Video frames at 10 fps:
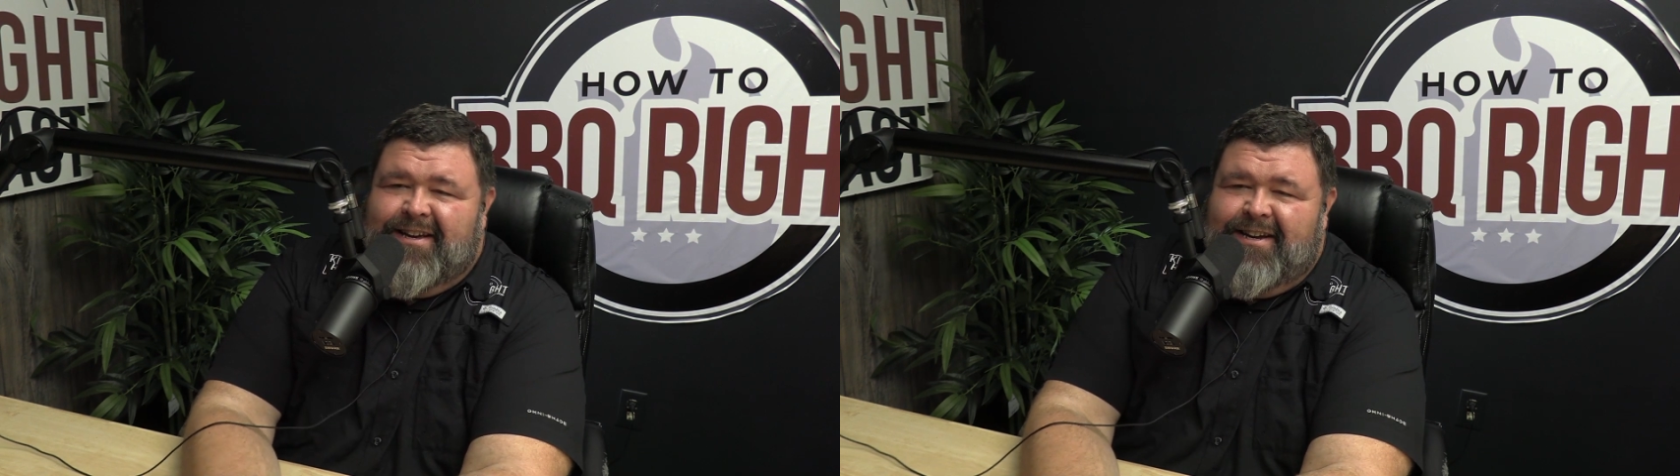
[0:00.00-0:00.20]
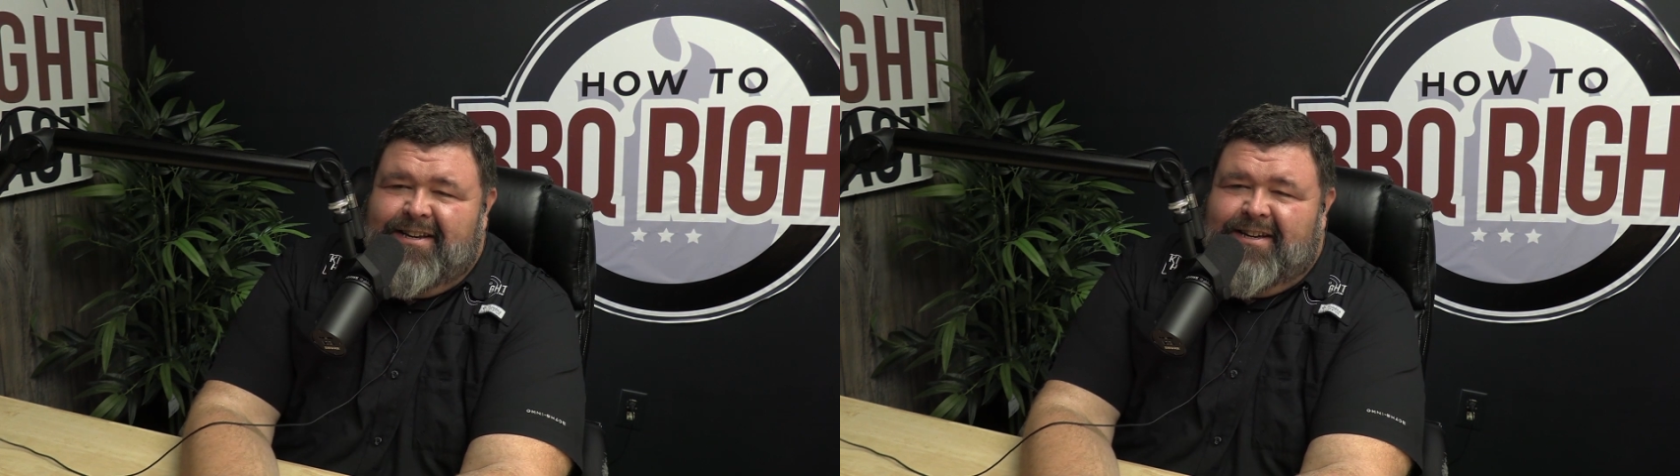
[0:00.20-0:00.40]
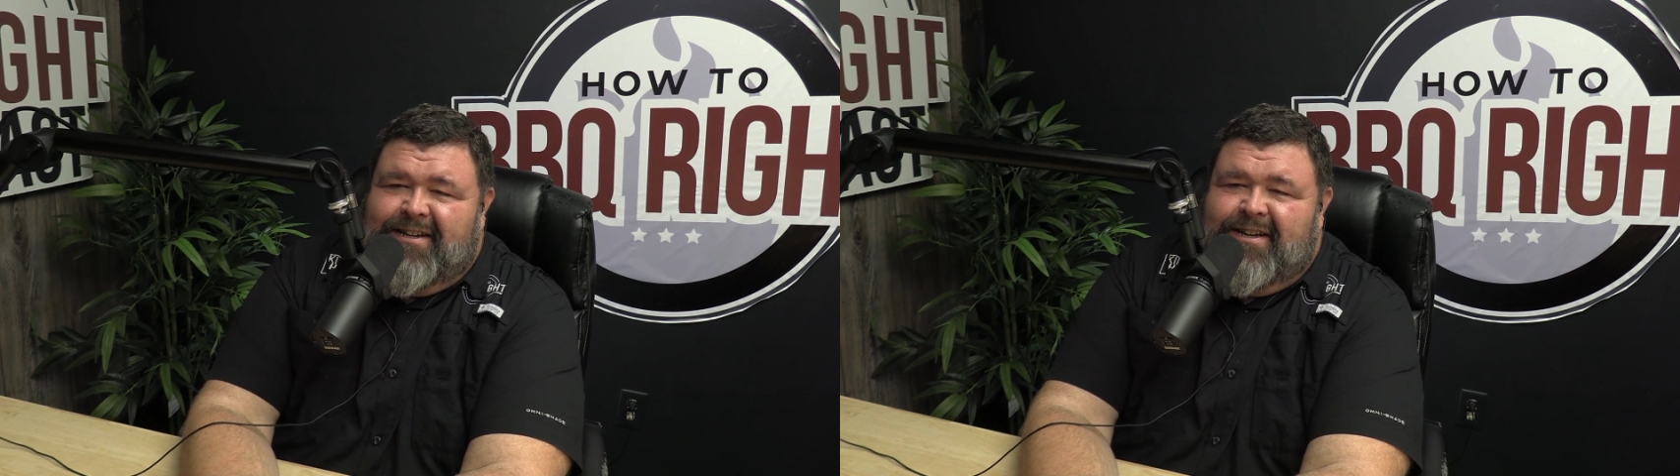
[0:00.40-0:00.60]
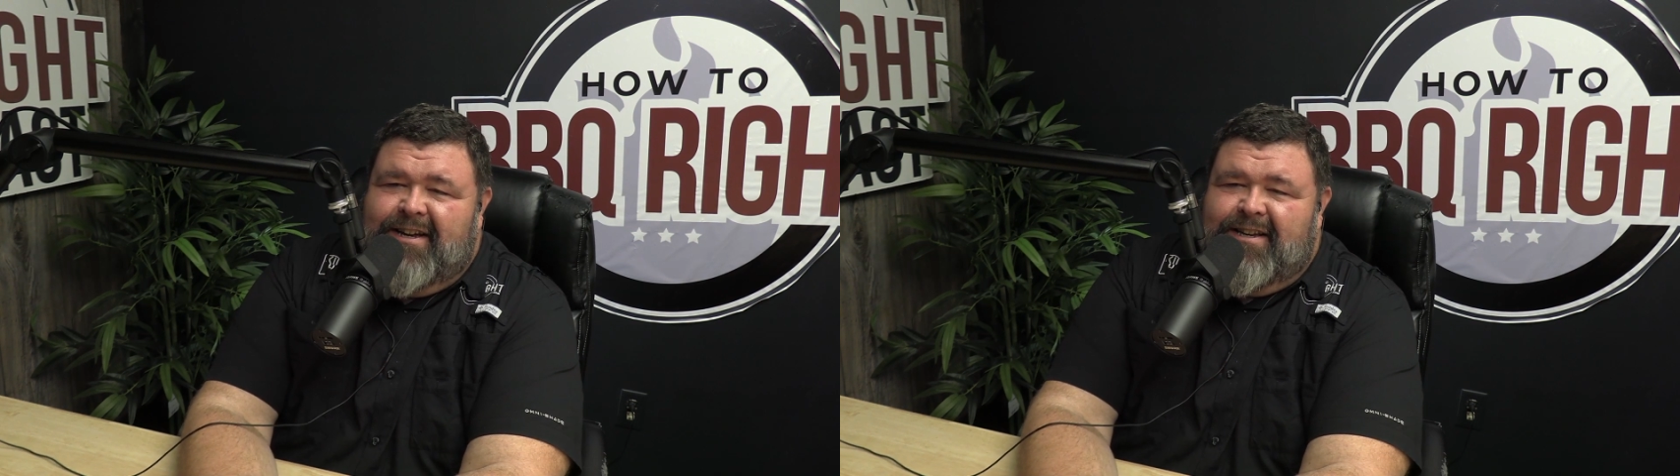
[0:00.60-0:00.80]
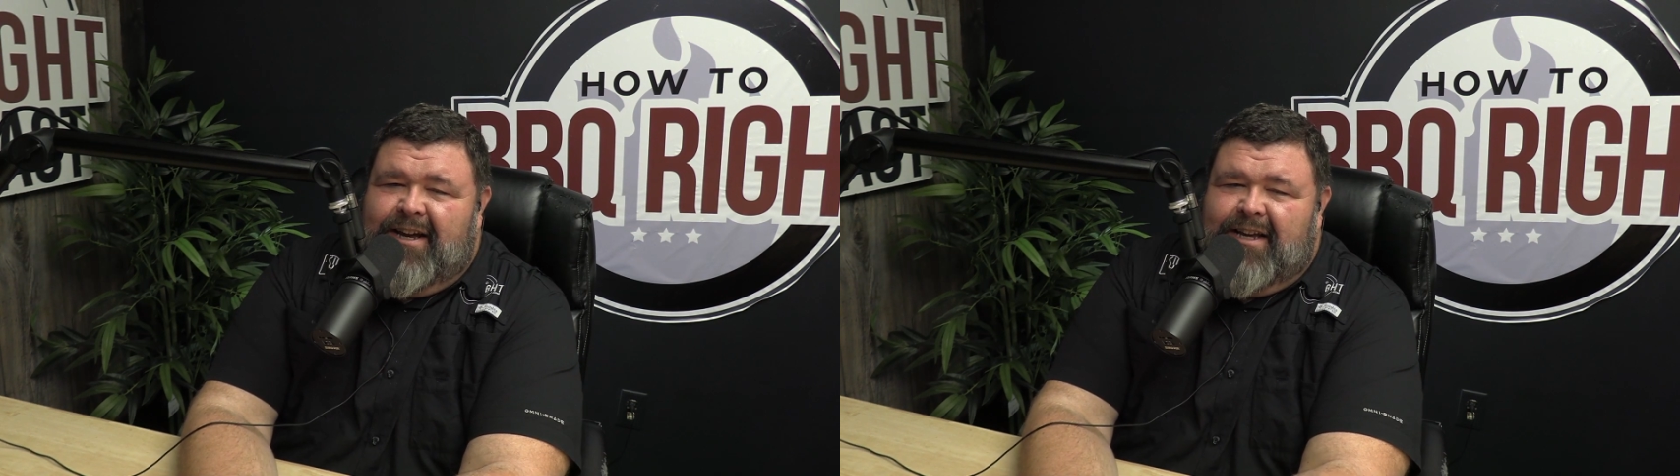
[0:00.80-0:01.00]
He's uh,
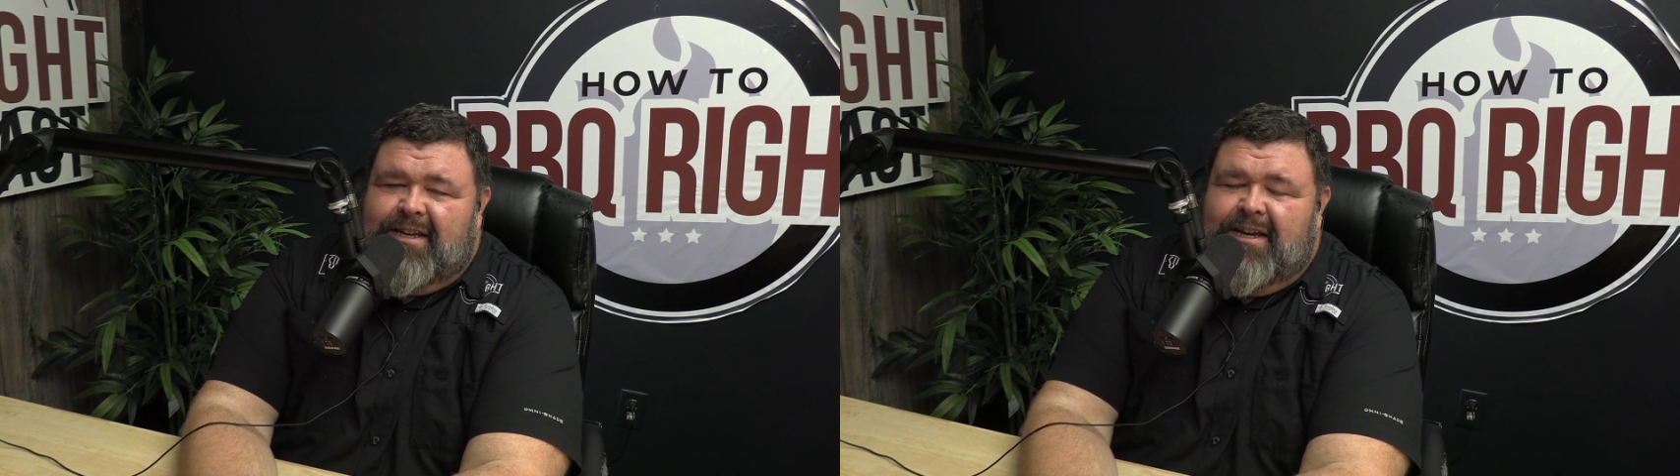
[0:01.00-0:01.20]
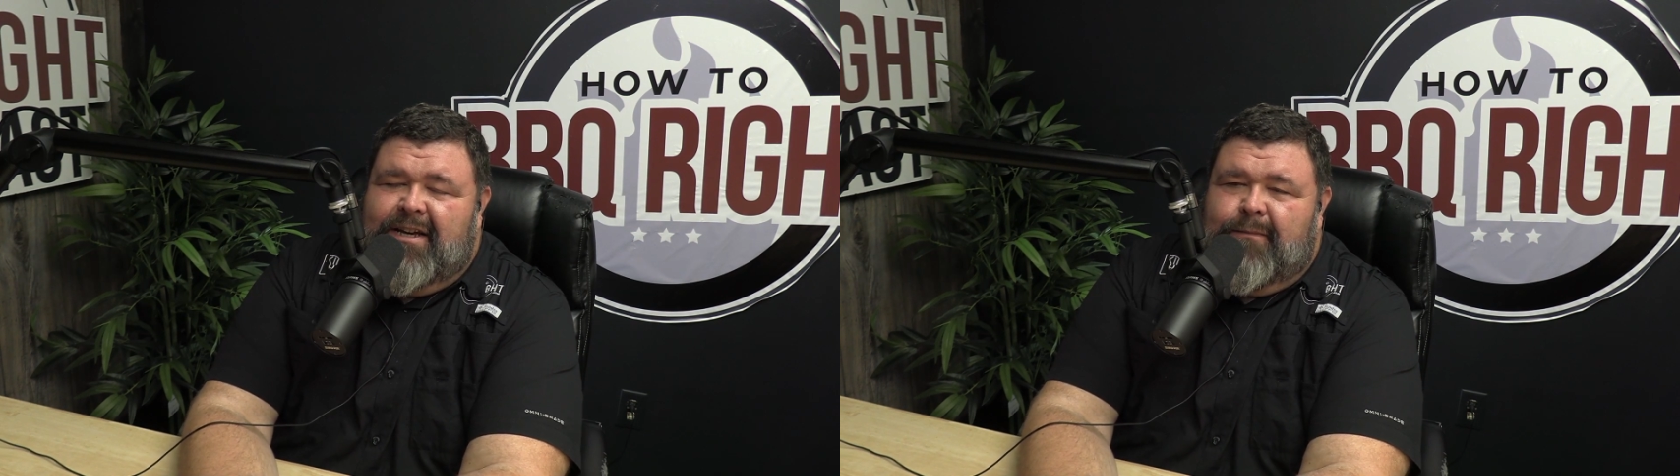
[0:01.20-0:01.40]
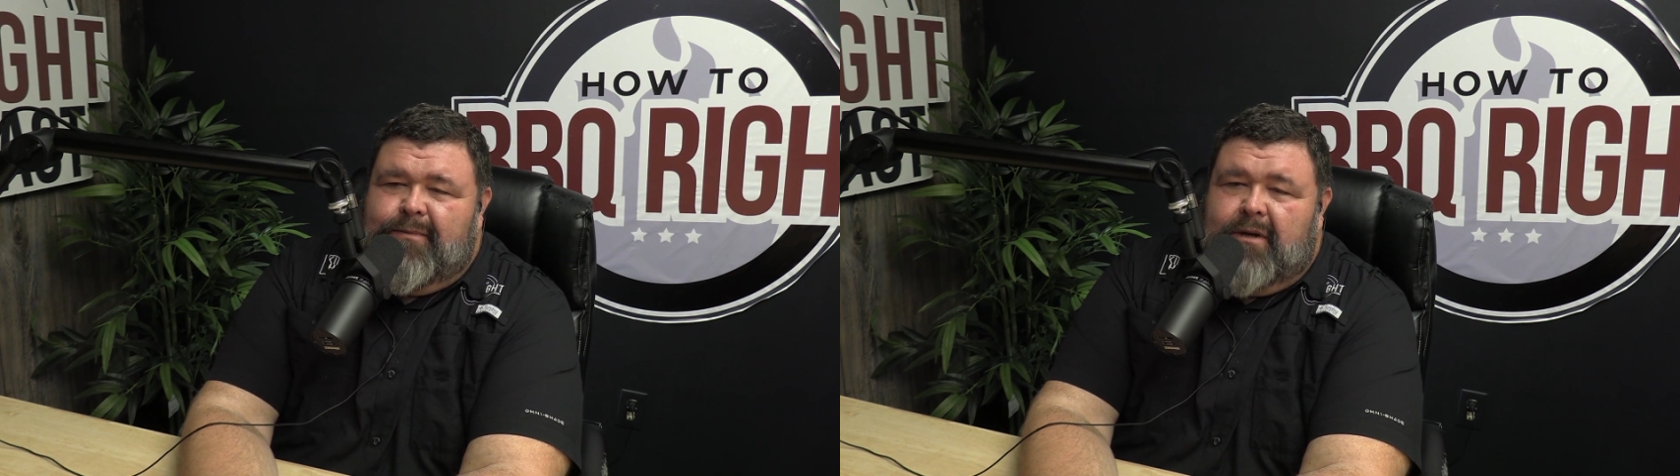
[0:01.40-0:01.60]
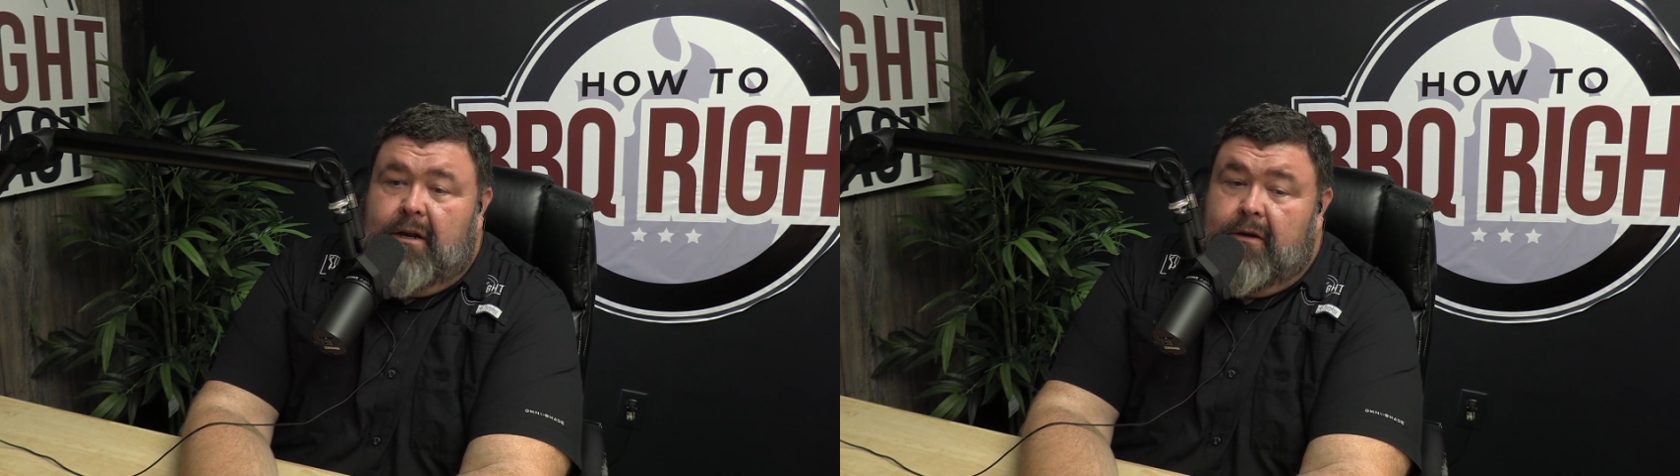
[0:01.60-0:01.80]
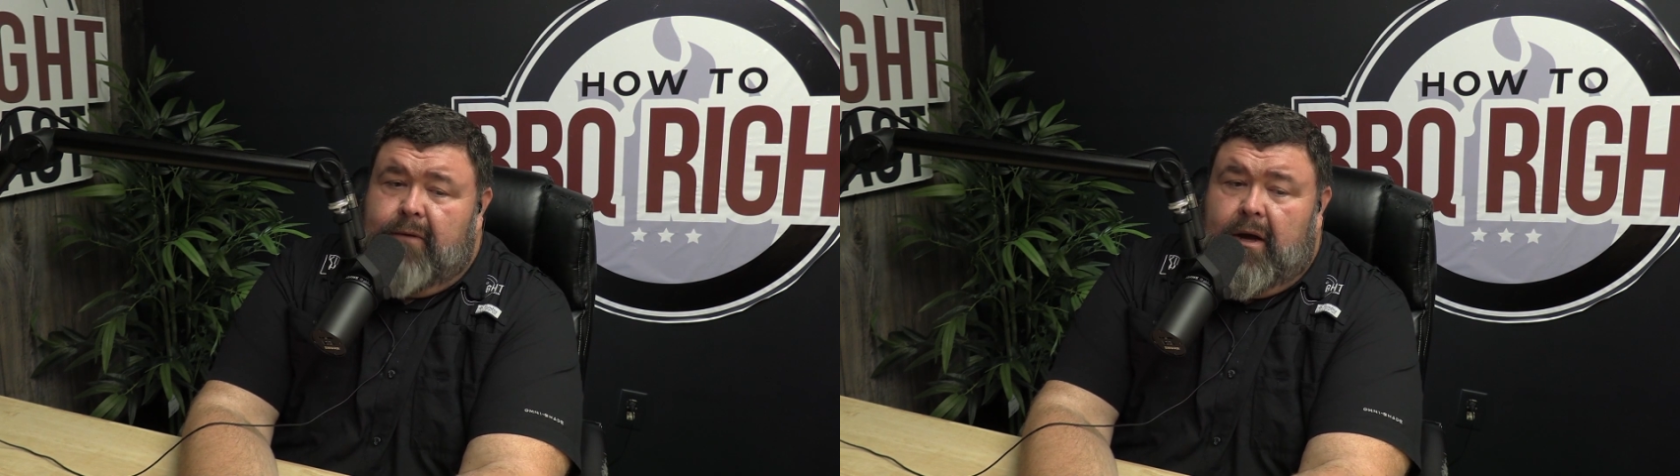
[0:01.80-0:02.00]
he. I guess he helps. I don't know.